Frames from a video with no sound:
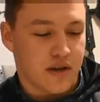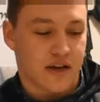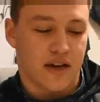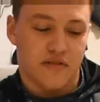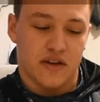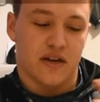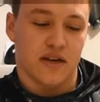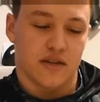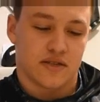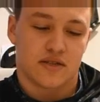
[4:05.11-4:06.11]
I have a
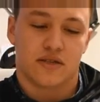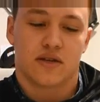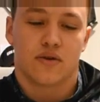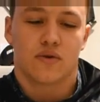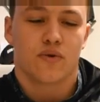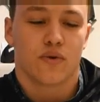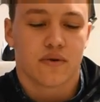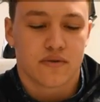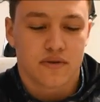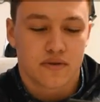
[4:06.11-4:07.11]
nice, ooh,
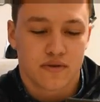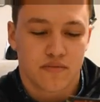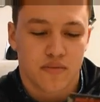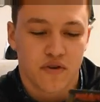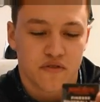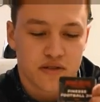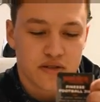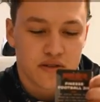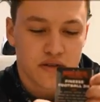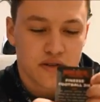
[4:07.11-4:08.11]
perfect.
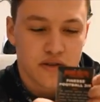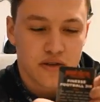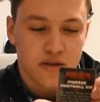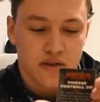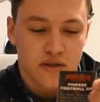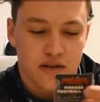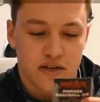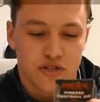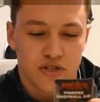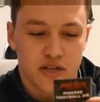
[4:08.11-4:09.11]
Got a
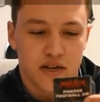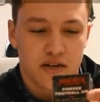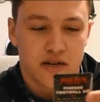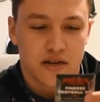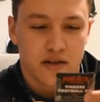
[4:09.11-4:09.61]
nice jig here.